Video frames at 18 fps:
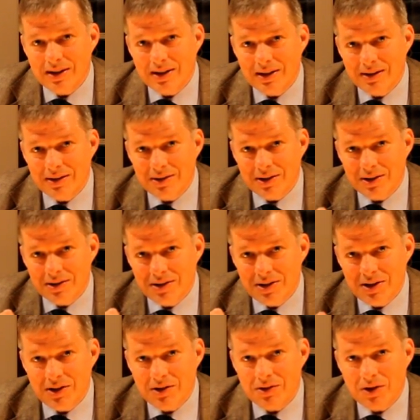the
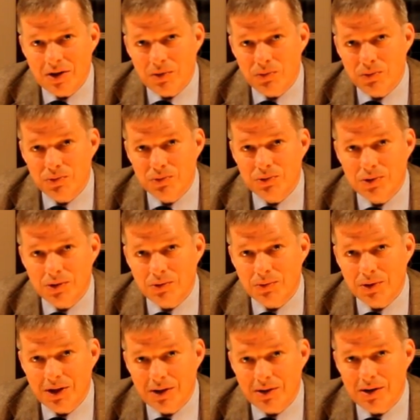DNR rule
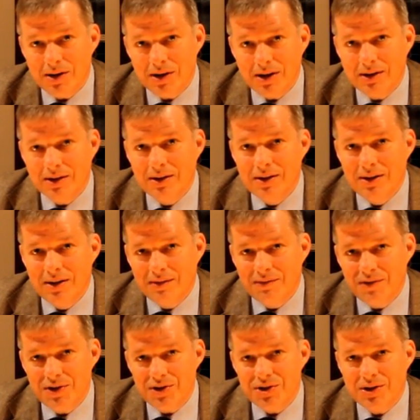regarding
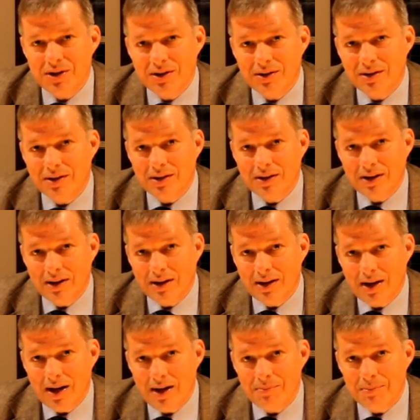fishing
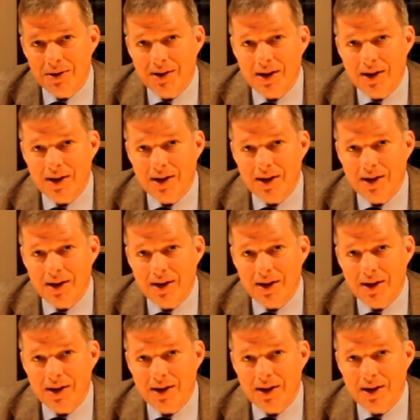on Mille